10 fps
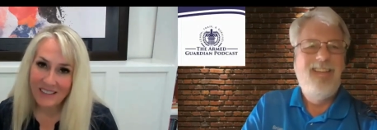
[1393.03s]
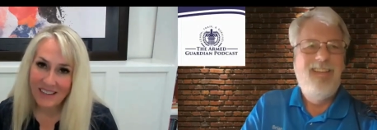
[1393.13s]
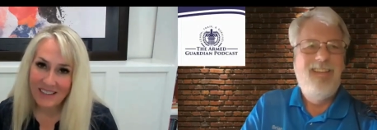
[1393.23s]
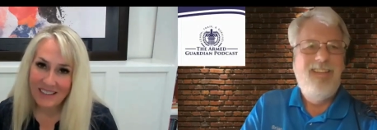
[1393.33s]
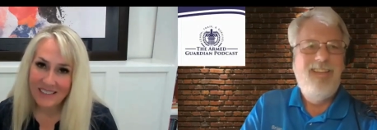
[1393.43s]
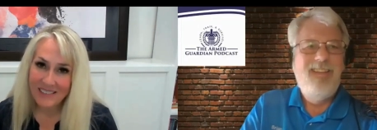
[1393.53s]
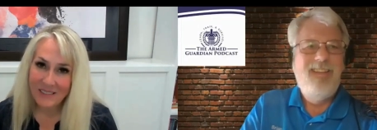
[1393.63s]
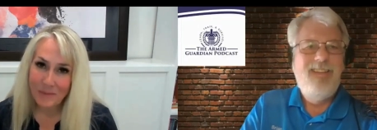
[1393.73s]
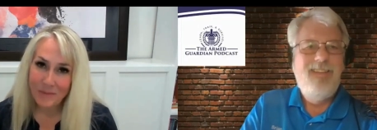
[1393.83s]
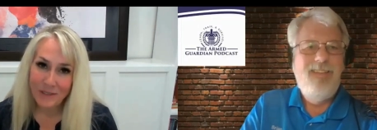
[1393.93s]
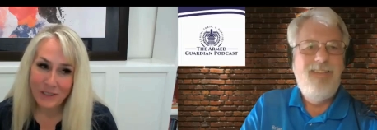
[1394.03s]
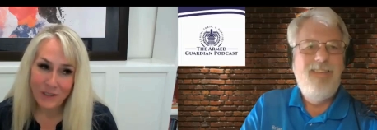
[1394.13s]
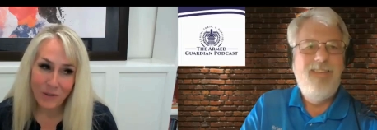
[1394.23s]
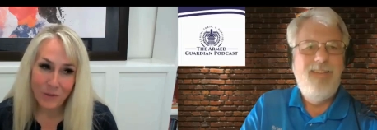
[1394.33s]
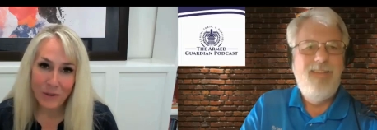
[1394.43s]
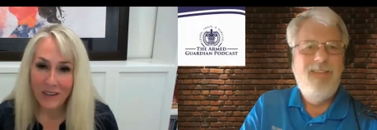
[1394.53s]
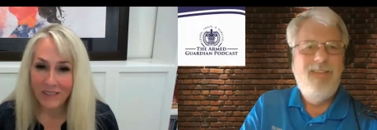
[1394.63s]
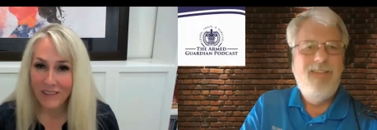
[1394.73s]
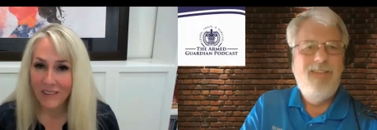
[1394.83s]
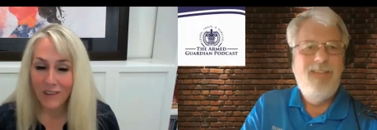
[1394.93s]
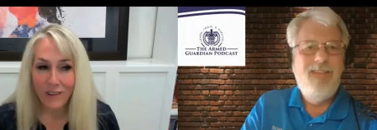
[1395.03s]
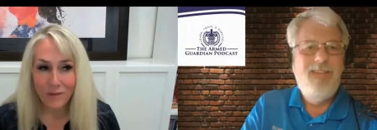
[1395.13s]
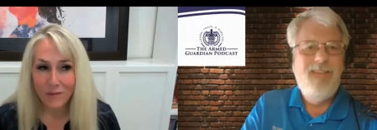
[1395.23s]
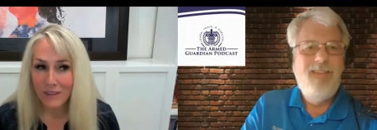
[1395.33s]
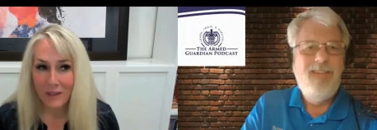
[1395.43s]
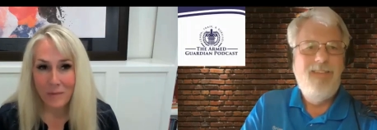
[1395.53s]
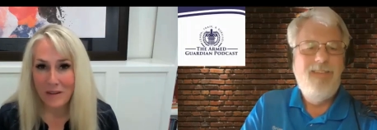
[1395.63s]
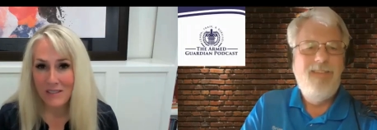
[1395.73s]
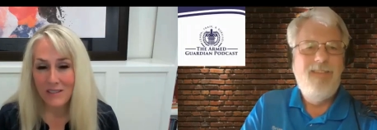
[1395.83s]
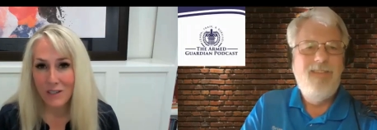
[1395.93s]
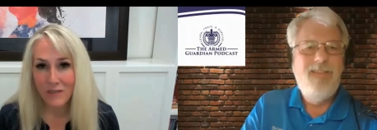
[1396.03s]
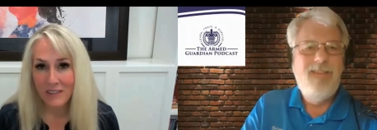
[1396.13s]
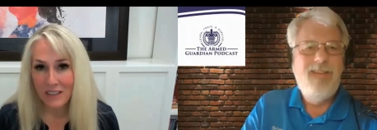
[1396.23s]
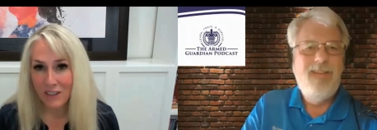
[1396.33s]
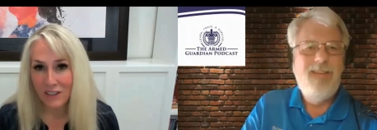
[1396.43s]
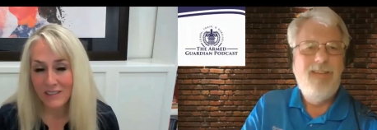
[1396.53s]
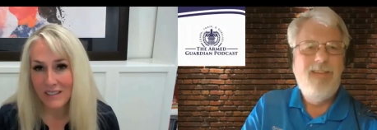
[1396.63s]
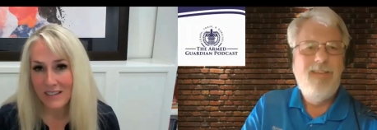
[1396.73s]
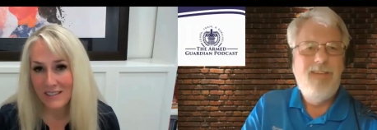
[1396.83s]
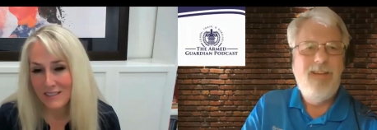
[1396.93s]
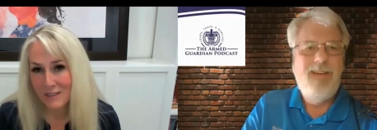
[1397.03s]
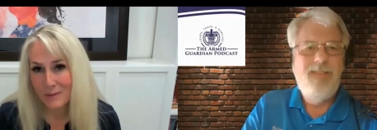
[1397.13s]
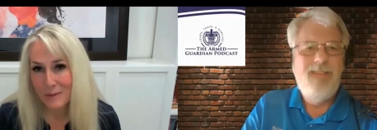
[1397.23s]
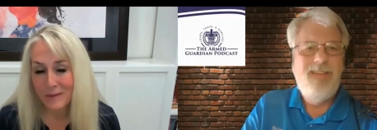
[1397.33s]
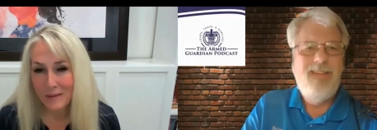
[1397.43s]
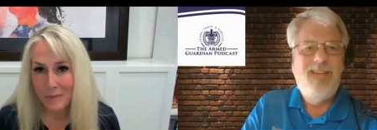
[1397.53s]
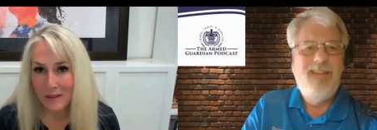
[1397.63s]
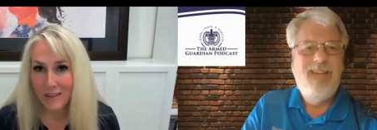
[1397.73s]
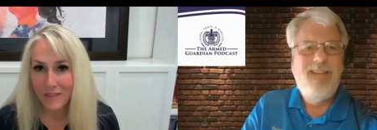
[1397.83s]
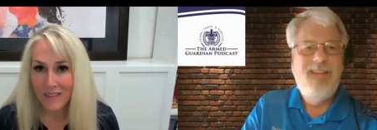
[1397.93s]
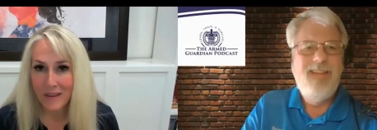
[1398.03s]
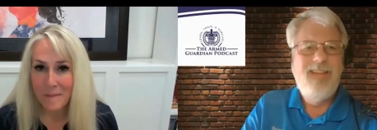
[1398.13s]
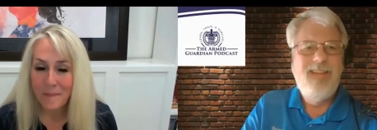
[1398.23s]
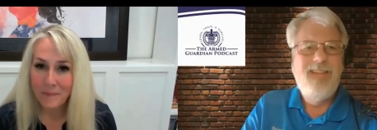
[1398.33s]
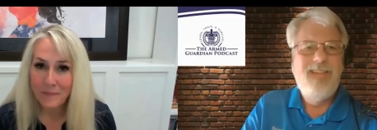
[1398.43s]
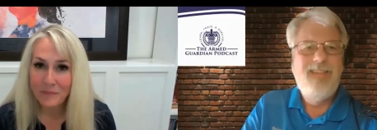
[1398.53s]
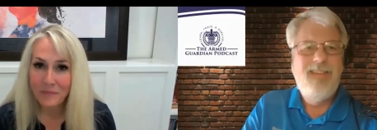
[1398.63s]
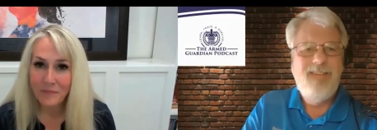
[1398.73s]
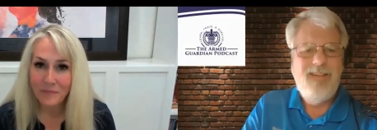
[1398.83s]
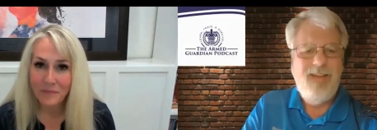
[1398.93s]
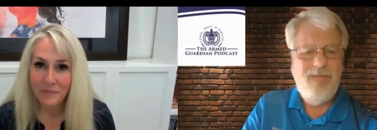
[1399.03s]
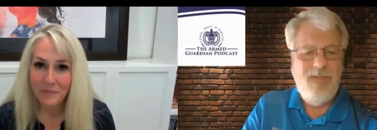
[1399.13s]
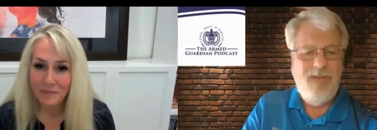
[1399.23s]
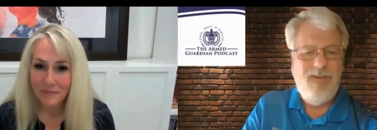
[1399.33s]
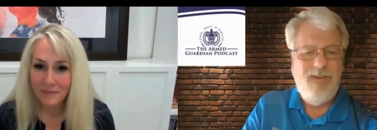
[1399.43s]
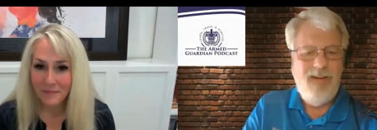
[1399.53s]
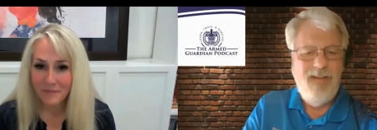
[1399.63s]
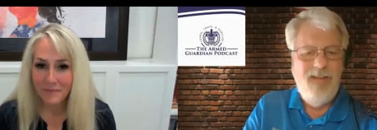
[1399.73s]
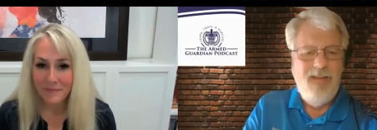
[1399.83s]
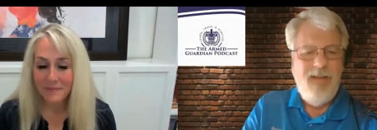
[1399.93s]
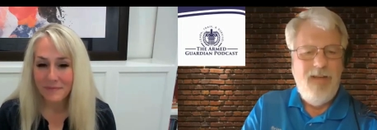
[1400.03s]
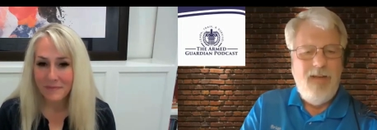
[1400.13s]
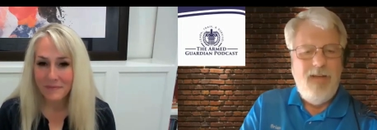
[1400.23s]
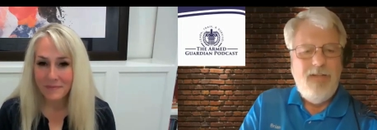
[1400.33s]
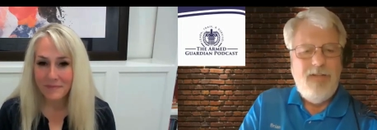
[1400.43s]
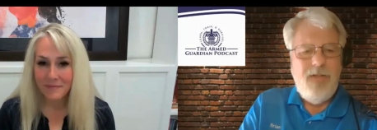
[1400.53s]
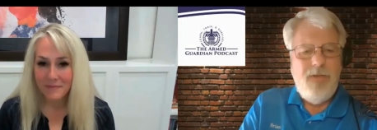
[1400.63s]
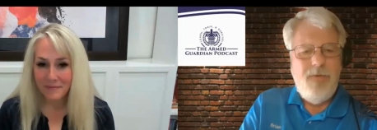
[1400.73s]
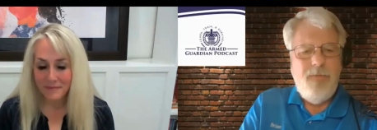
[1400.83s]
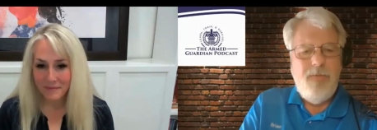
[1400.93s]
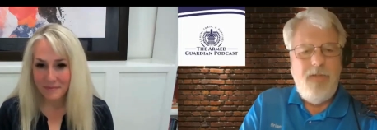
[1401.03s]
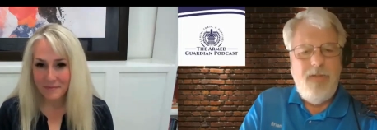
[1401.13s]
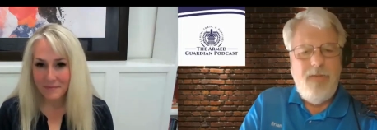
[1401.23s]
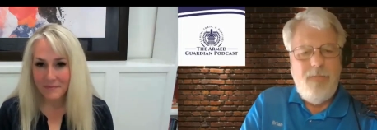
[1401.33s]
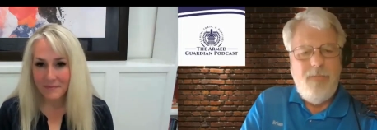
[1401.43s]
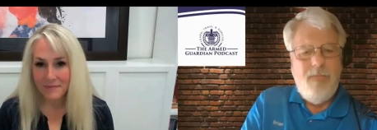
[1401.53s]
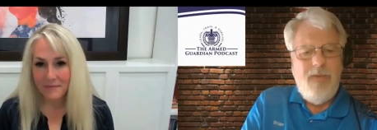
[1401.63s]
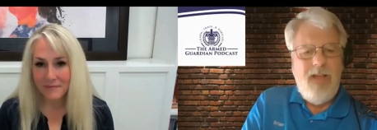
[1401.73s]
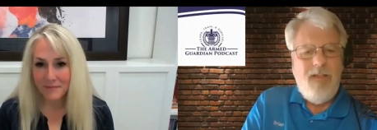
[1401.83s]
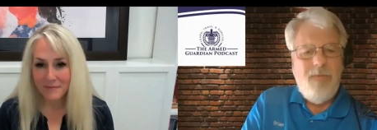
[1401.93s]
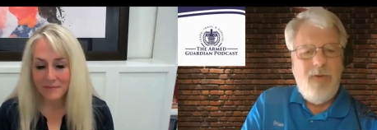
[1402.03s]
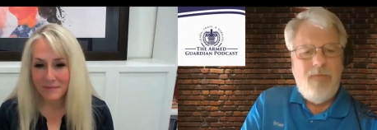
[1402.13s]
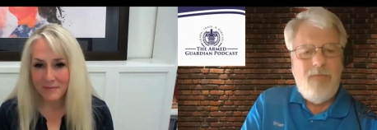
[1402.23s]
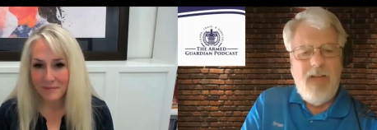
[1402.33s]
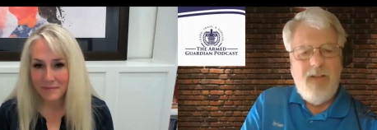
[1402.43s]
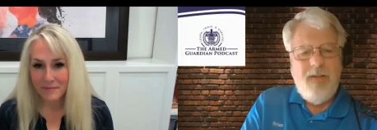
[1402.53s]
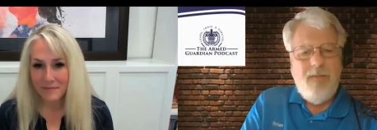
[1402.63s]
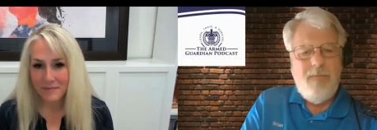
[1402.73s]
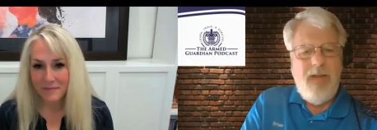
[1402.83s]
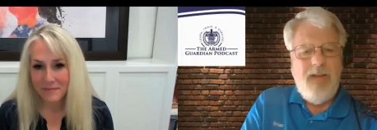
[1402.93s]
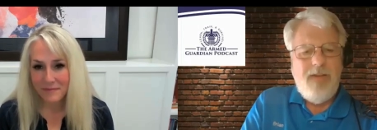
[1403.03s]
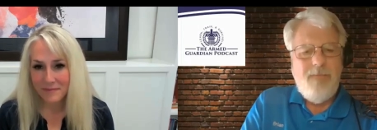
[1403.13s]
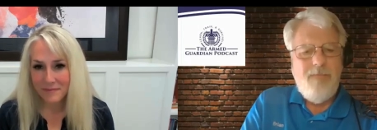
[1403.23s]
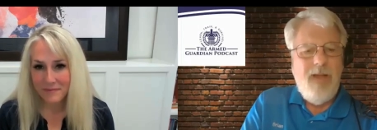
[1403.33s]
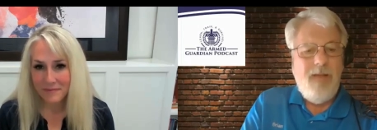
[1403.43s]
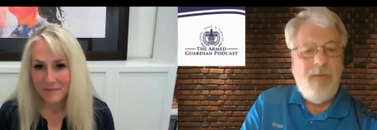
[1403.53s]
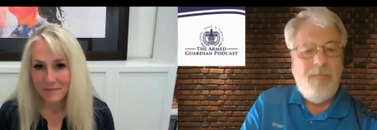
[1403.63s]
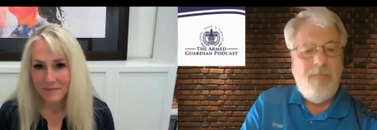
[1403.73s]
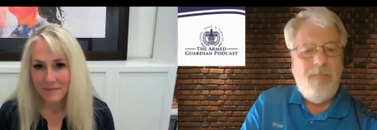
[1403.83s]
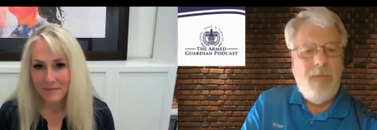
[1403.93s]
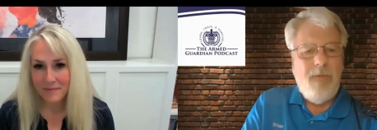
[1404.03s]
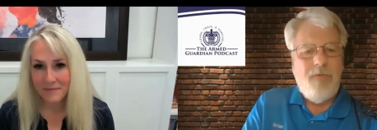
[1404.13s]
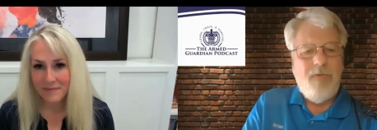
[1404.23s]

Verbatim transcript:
Speaker 1: that they need to to do the work out there they're all really amazing servant leaders and so we want to be there for them
Speaker 2: okay all right so uh, now that we've kind of piqued maybe people's